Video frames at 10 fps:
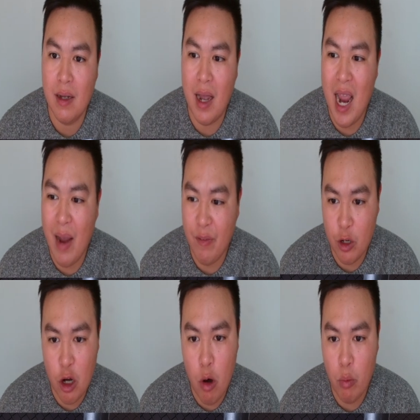I have
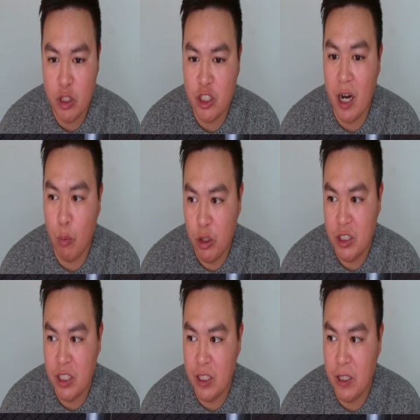to go with Sean
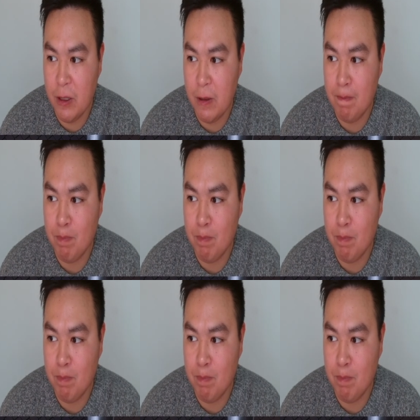Woodson here.